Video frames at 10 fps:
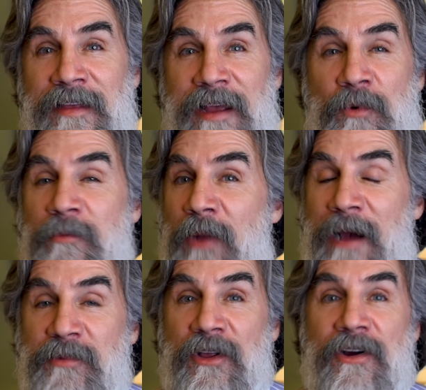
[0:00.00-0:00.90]
They weren't
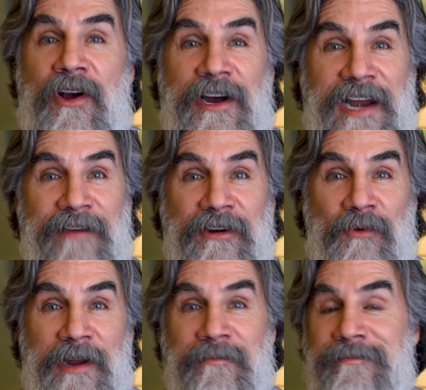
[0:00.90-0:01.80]
popular on
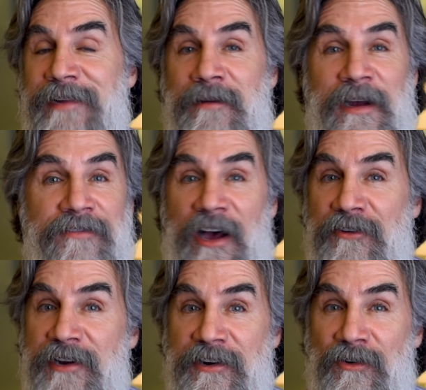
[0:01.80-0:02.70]
everyone. You know, my
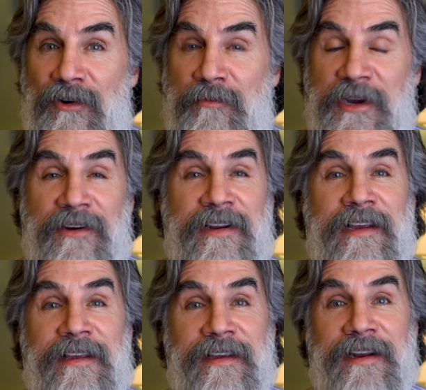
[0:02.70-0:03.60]
father didn't grow a beard.
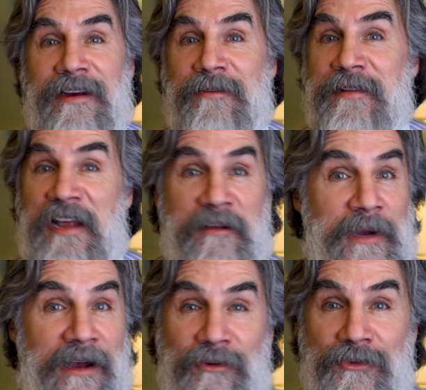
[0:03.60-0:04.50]
You know, none of
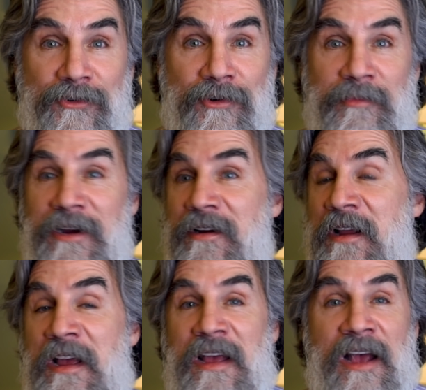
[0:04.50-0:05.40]
my uncles grew a beard.